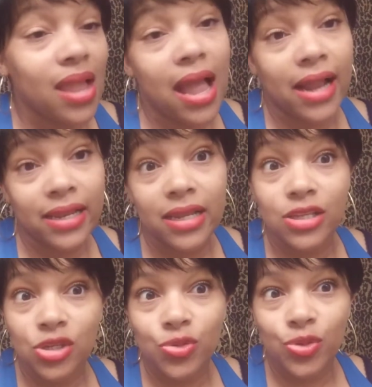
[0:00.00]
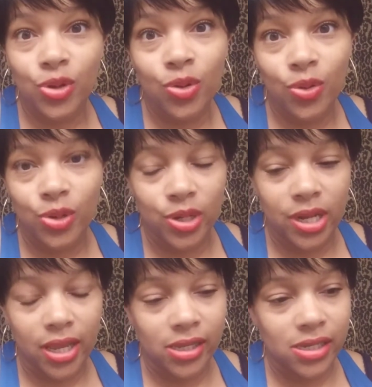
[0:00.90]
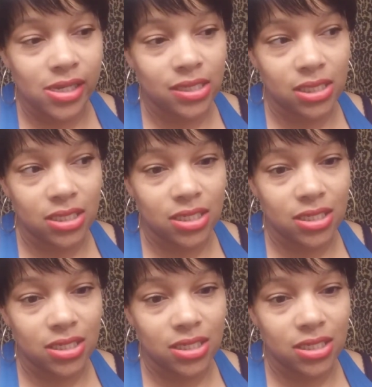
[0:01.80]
I needed to record, and